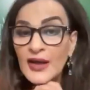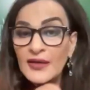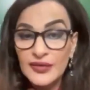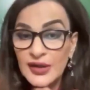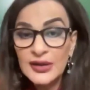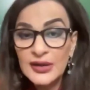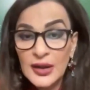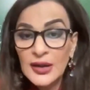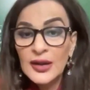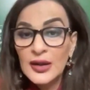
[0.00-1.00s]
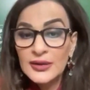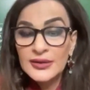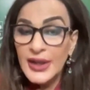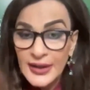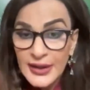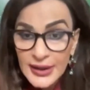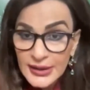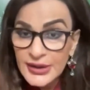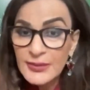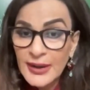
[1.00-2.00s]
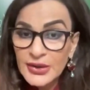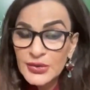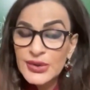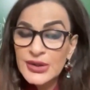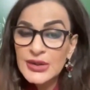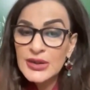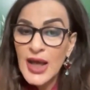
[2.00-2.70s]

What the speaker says: I feel derelict in my duties.